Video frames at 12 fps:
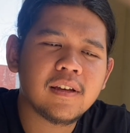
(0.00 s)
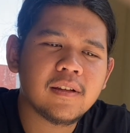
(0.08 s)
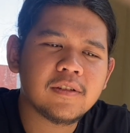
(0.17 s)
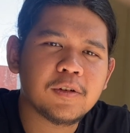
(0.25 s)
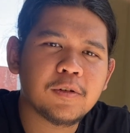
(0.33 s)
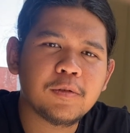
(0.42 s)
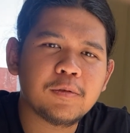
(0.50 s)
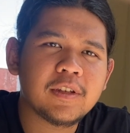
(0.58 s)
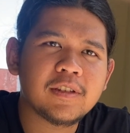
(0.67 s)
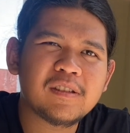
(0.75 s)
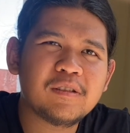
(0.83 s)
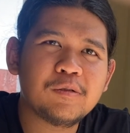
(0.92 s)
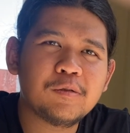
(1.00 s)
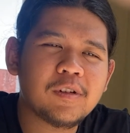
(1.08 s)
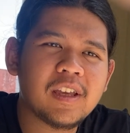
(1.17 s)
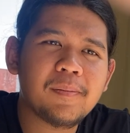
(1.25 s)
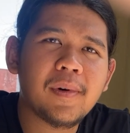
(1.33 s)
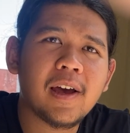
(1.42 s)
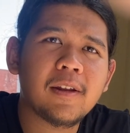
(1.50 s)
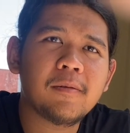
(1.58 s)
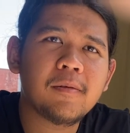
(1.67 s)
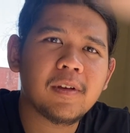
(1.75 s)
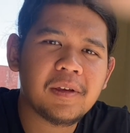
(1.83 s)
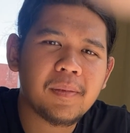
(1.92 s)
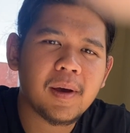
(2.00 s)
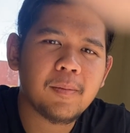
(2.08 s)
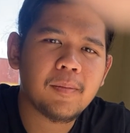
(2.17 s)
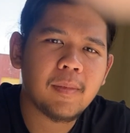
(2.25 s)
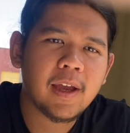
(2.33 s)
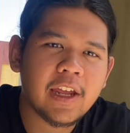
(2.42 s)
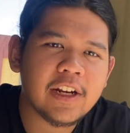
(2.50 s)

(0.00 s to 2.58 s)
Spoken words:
So just to keep up my